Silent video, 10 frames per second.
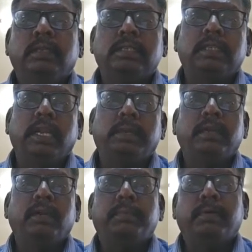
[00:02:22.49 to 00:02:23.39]
The
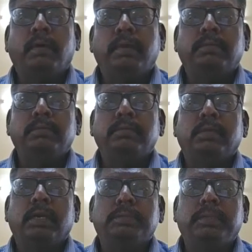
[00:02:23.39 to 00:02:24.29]
statement of
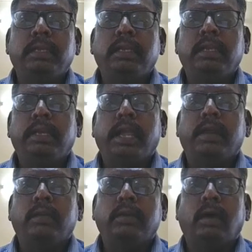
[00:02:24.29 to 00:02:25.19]
problem must be
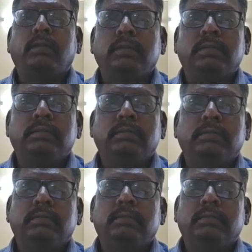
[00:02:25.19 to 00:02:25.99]
narrowed down.